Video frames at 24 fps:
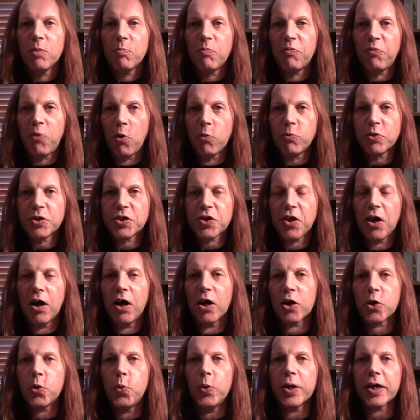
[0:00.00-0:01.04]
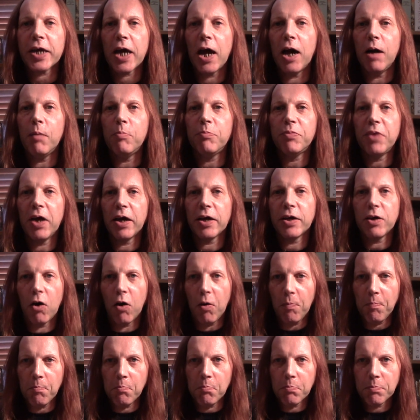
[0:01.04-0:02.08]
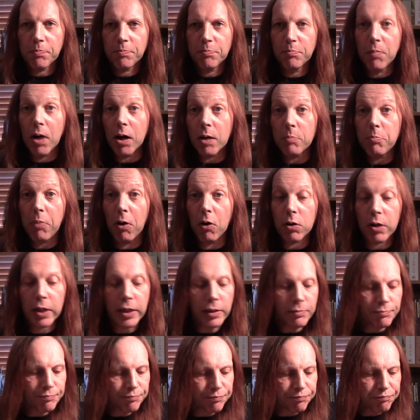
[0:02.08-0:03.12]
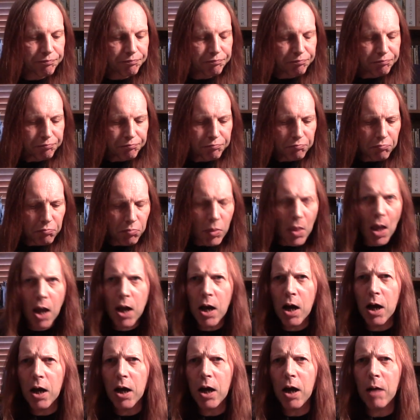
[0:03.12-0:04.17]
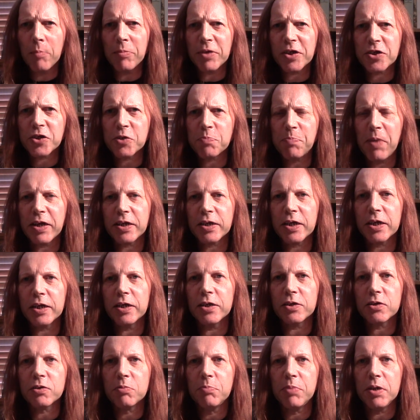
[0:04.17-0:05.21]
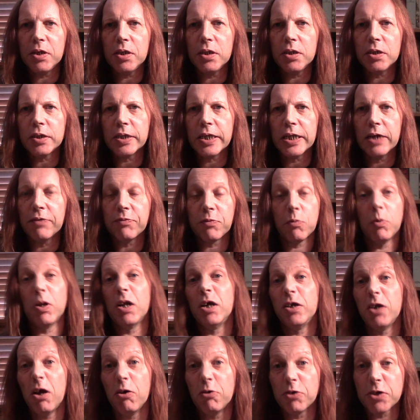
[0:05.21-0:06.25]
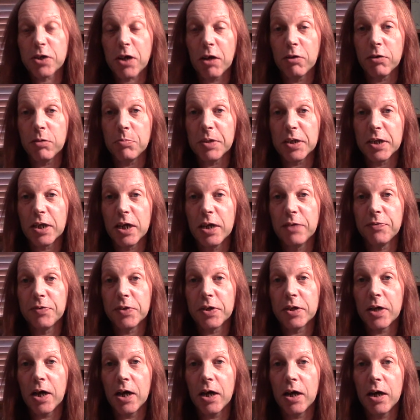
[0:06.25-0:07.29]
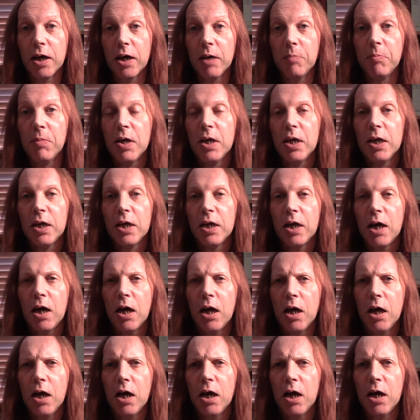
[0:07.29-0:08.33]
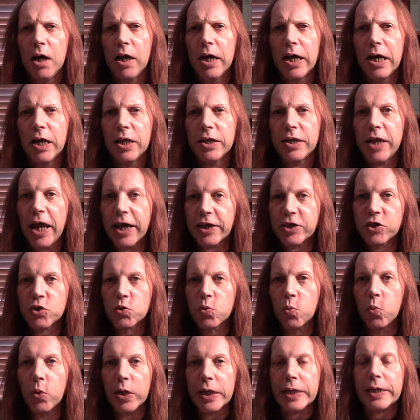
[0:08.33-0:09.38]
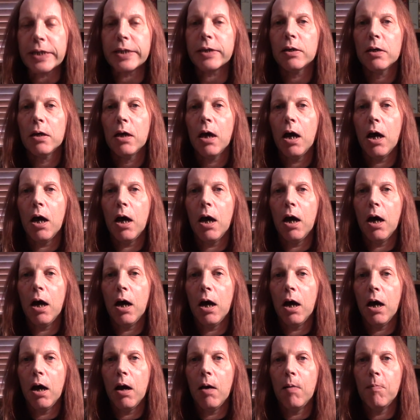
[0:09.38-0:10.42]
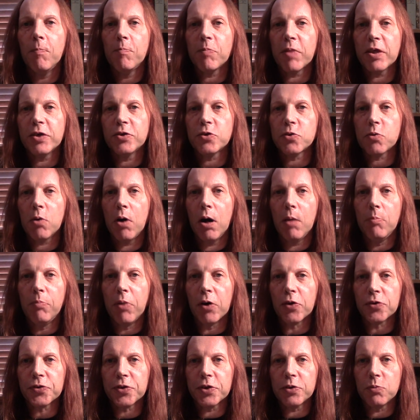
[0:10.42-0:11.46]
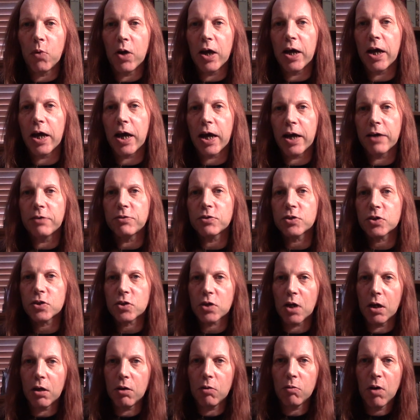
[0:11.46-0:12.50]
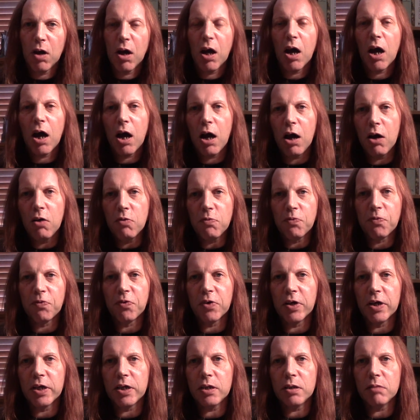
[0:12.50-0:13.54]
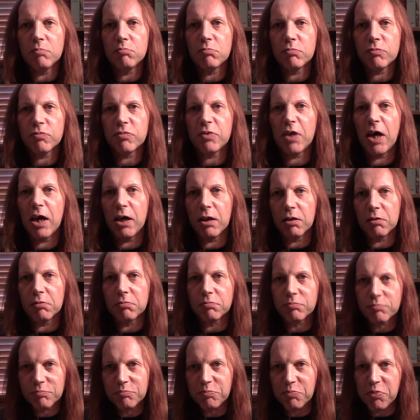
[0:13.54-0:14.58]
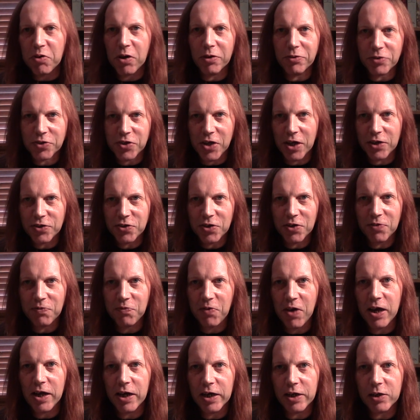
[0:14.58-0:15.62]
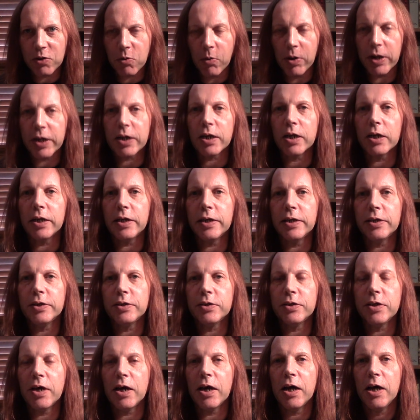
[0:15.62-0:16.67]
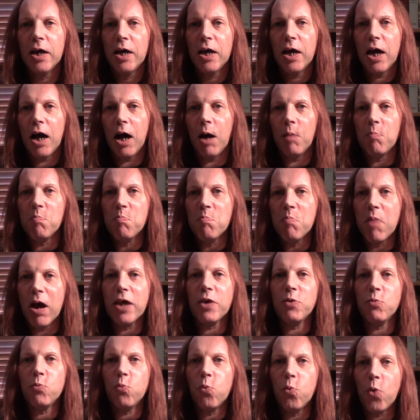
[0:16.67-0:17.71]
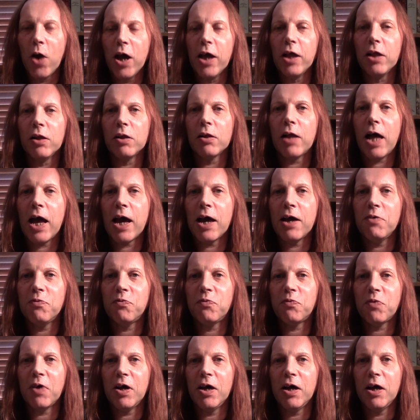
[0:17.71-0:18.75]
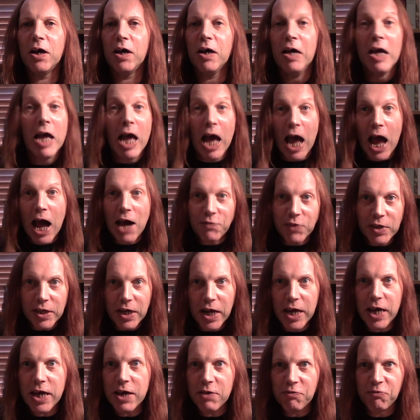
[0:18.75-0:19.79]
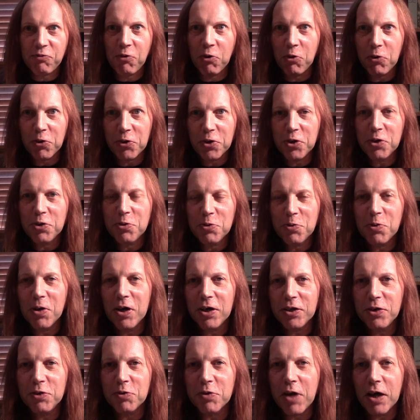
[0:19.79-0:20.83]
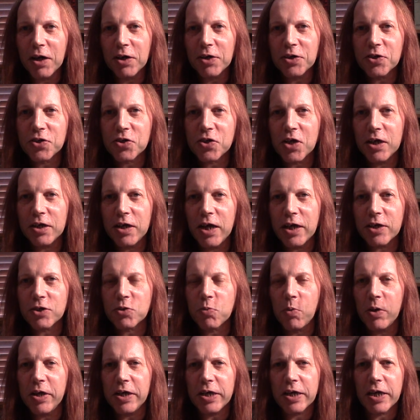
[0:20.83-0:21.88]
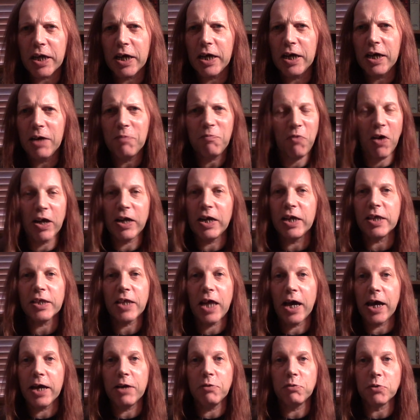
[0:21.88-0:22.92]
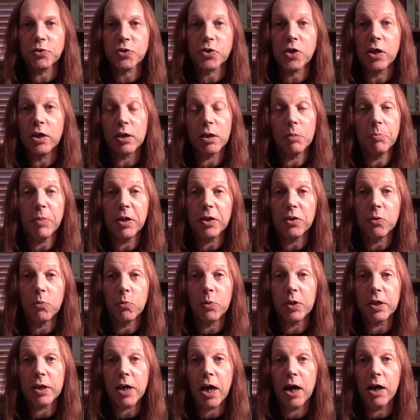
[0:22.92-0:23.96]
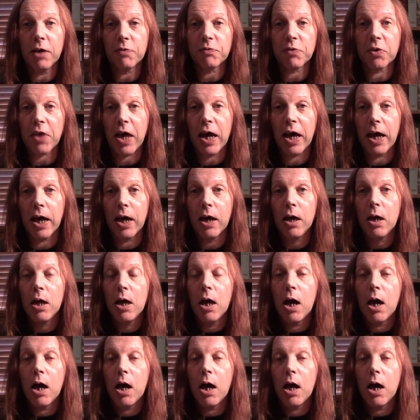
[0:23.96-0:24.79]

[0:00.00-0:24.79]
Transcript: Before we start, a quick update on my bottling. I'm expecting it to be delivered, well, I know it's going to be delivered next week into our bonded warehouse, so hopefully they'll process it fairly quickly, and I may well have it here for you guys next week. Failing that, it will certainly be the week after that.